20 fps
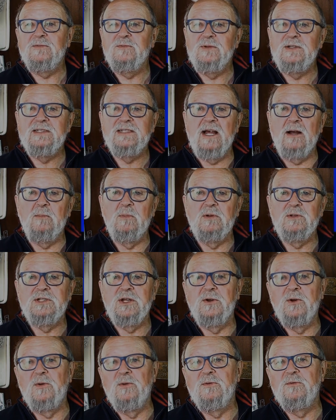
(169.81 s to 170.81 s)
resembles
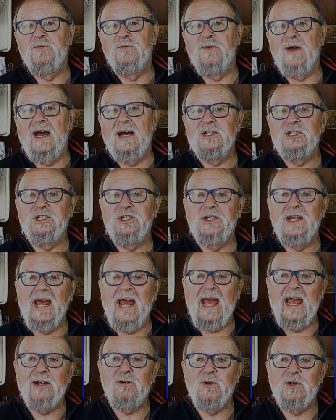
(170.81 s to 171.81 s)
an old-fashioned
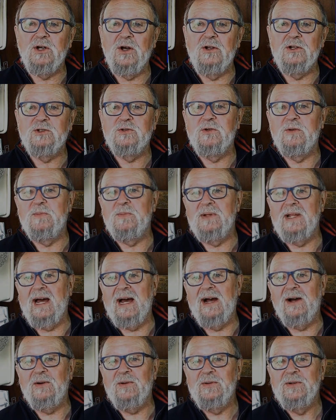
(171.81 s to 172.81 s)
agricultural
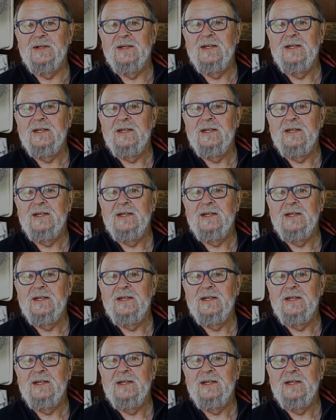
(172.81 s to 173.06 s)
plow,